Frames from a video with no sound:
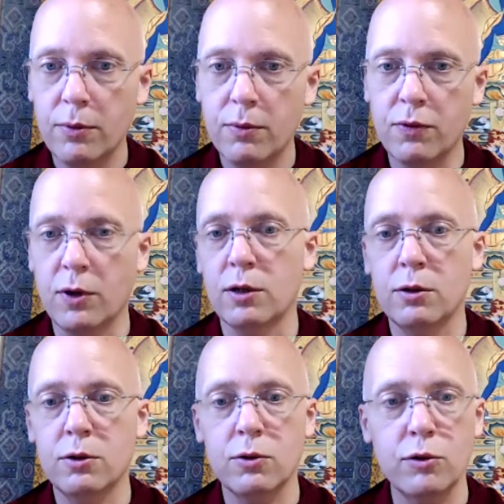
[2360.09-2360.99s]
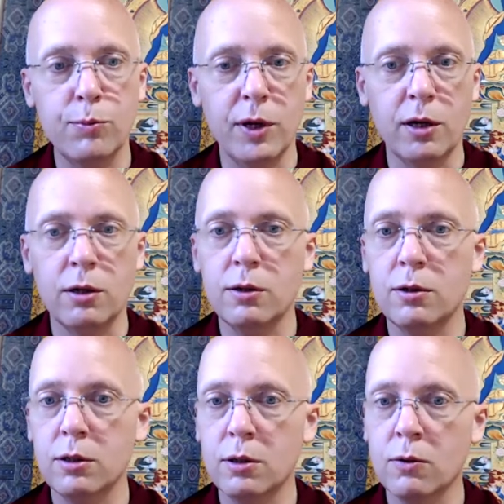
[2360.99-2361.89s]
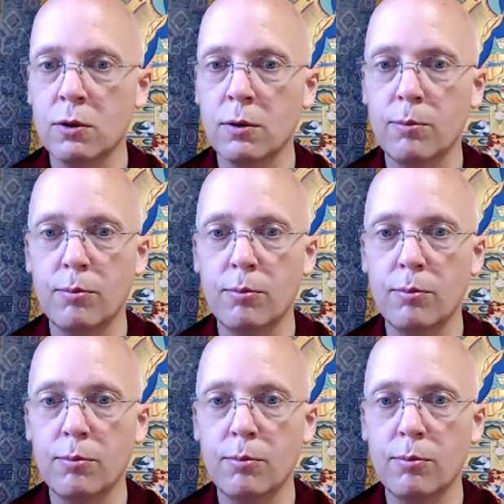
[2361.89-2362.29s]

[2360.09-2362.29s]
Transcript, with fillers: French or Spanish or